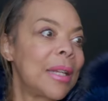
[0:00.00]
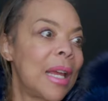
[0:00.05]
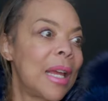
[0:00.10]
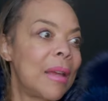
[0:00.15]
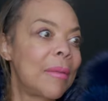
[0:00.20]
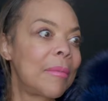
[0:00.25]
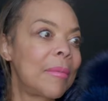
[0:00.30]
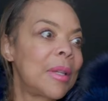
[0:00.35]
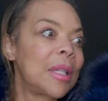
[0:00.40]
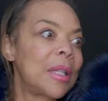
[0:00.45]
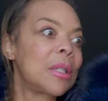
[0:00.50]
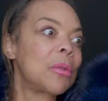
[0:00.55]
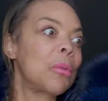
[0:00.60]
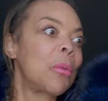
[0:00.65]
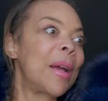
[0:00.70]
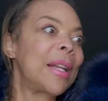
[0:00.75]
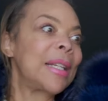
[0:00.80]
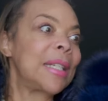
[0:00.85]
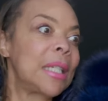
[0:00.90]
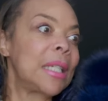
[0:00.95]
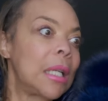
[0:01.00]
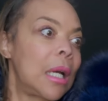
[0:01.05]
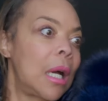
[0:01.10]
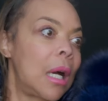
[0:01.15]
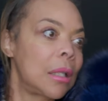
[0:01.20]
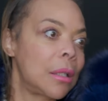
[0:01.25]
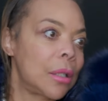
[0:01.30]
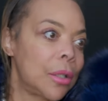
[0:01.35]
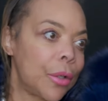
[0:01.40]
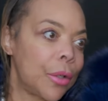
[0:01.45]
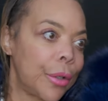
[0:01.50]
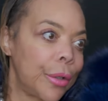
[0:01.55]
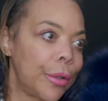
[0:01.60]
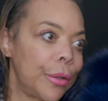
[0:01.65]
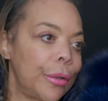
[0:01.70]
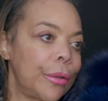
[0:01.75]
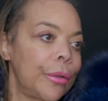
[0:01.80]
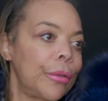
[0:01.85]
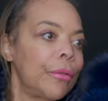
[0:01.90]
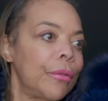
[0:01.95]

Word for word: name is Wendy Hunter.